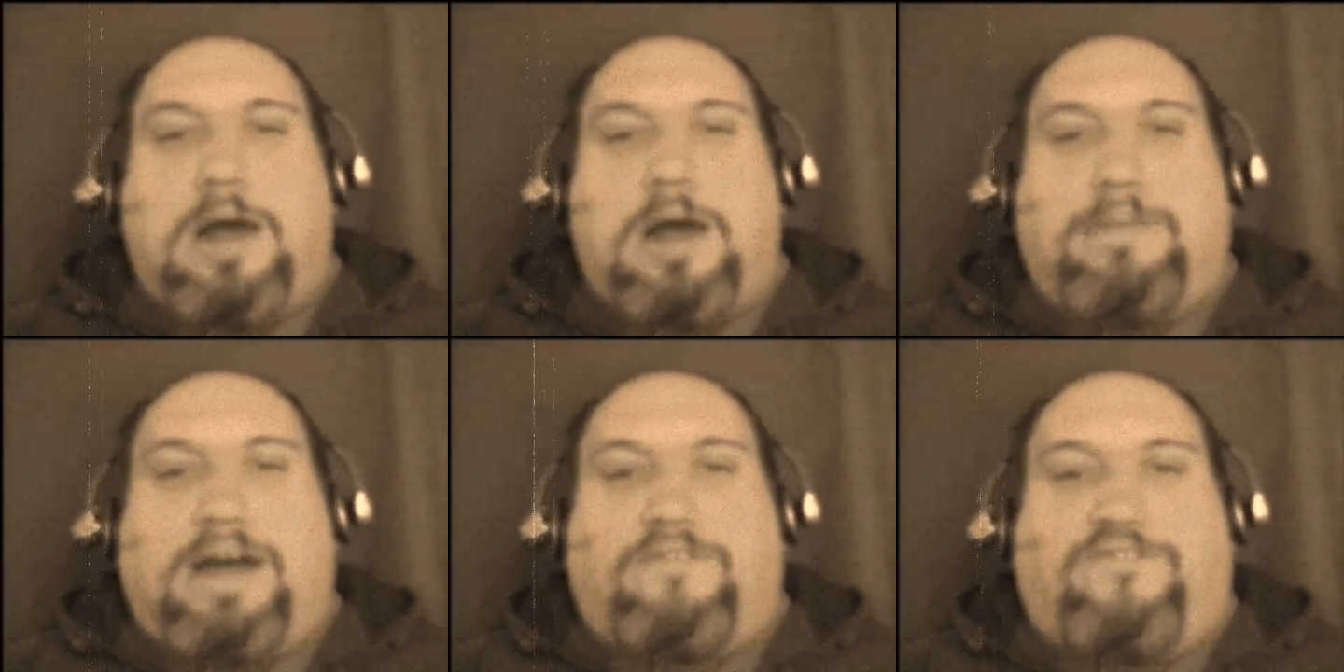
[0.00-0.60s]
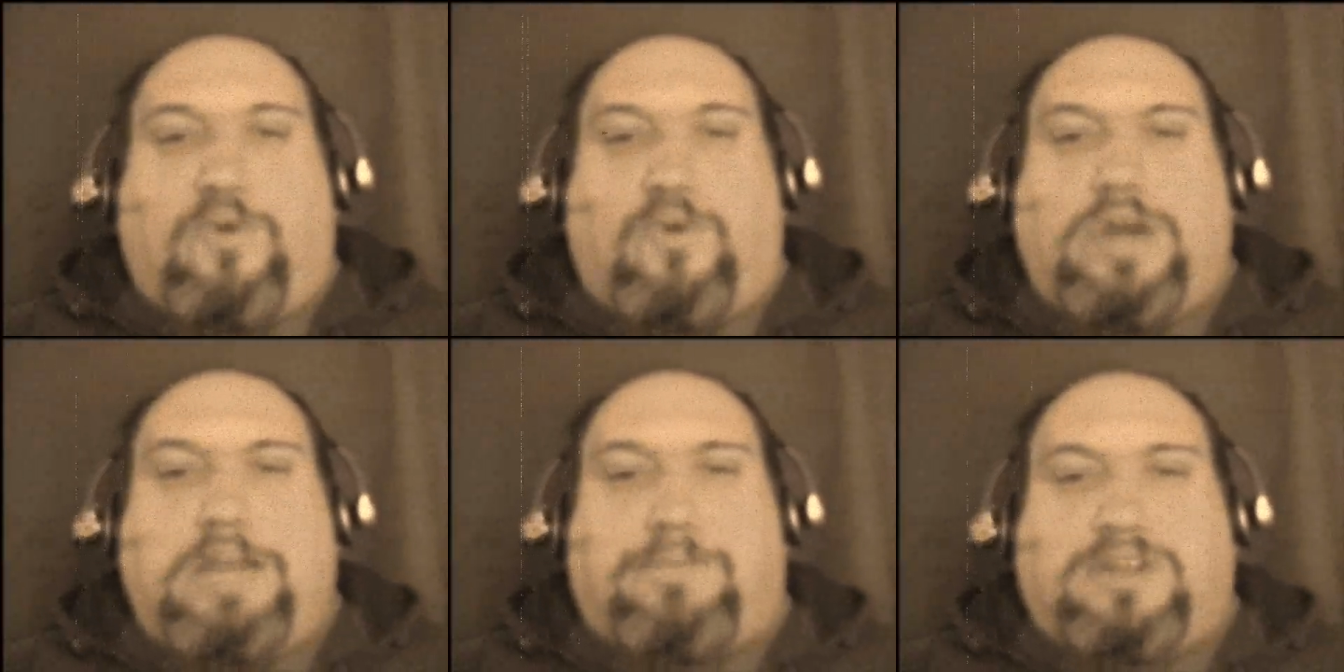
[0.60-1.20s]
About
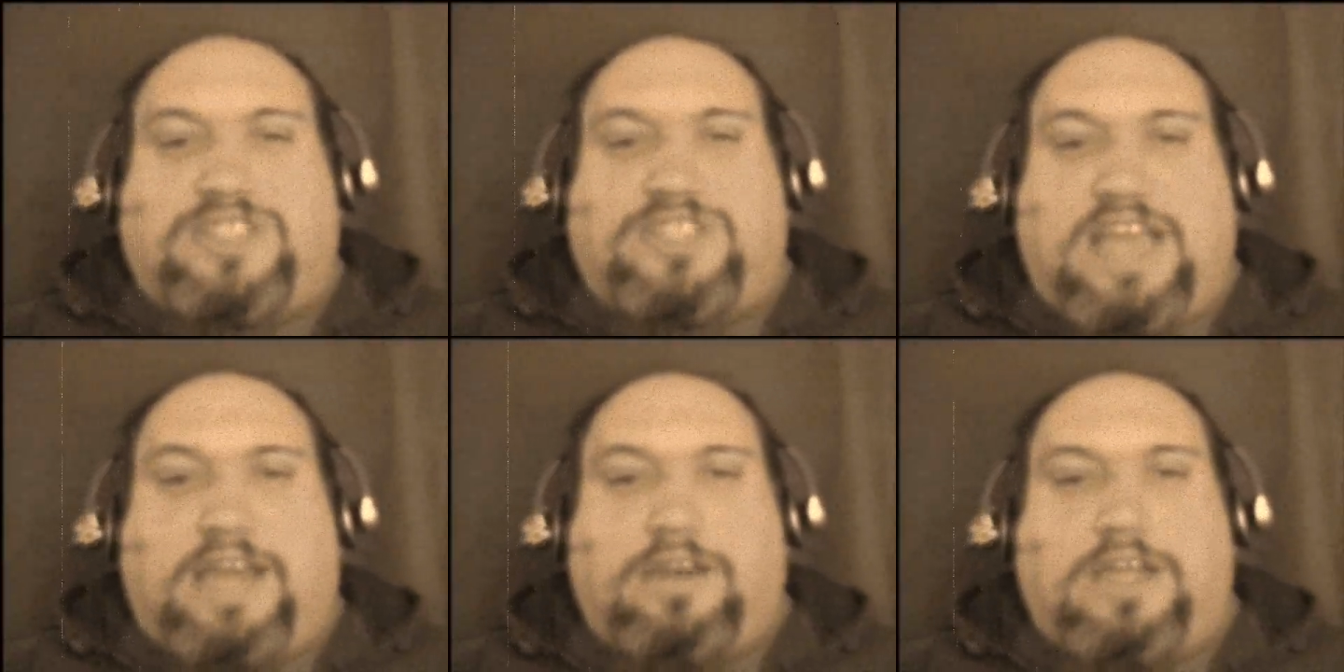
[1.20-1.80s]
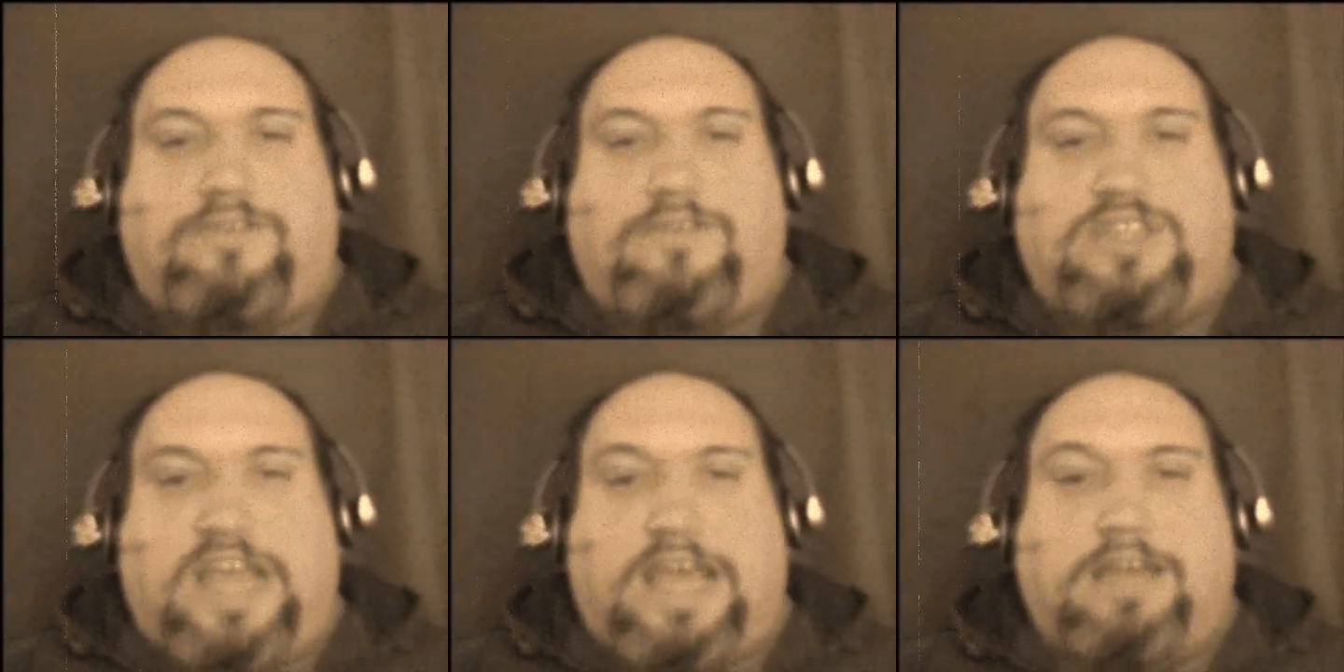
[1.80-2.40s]
40%, give or
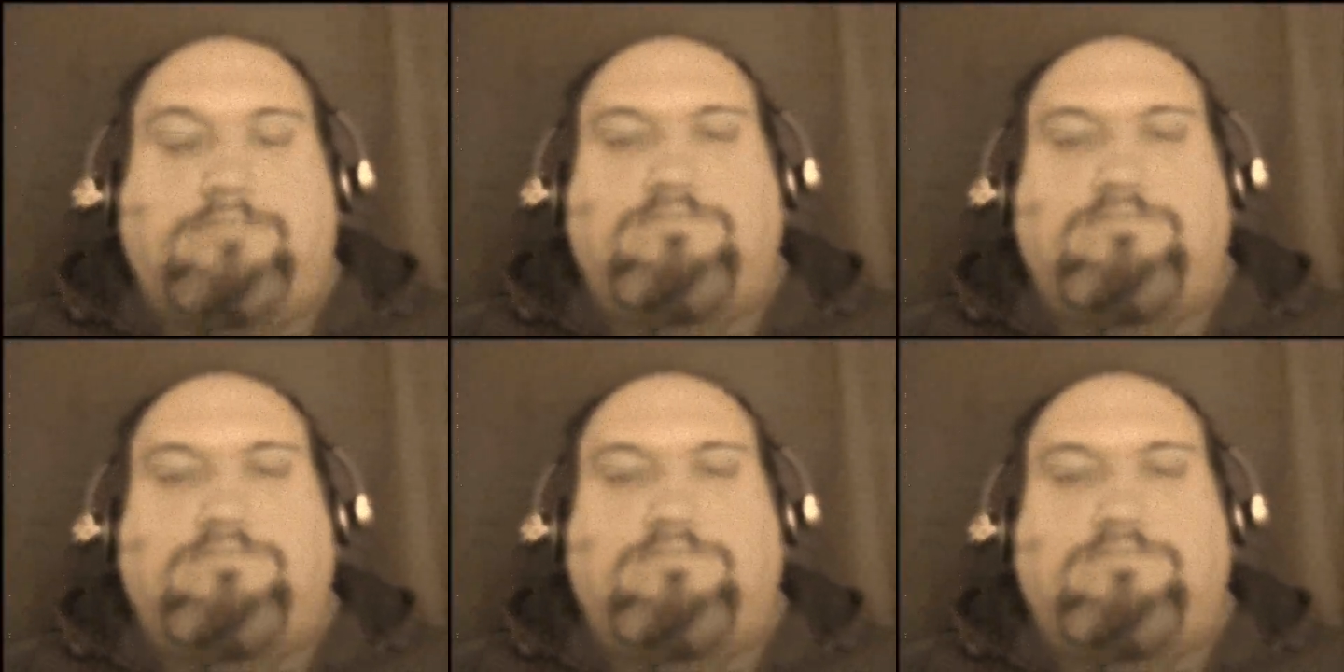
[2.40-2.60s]
take,